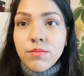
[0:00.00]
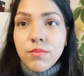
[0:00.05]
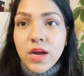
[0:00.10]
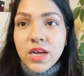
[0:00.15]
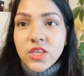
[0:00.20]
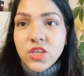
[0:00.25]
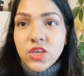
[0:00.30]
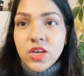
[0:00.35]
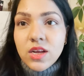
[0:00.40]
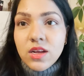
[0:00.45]

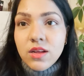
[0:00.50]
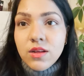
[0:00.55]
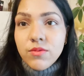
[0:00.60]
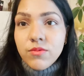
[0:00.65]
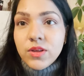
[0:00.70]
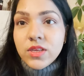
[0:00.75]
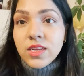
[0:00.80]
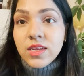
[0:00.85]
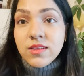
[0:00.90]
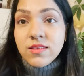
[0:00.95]
matcha,
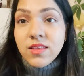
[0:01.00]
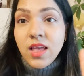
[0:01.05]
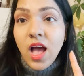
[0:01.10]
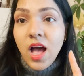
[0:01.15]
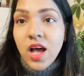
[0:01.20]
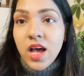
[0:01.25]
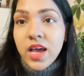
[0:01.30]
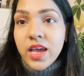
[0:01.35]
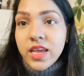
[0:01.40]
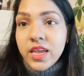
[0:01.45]
which is
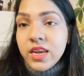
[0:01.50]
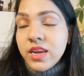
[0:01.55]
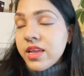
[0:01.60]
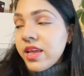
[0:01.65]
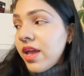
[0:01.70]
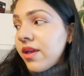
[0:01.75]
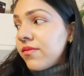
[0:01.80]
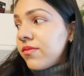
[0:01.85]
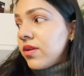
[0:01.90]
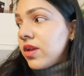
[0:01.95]
high in
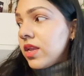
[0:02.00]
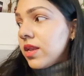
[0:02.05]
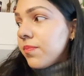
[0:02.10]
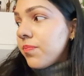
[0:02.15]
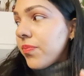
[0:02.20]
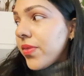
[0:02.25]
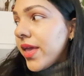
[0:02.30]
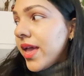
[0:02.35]
caffeine.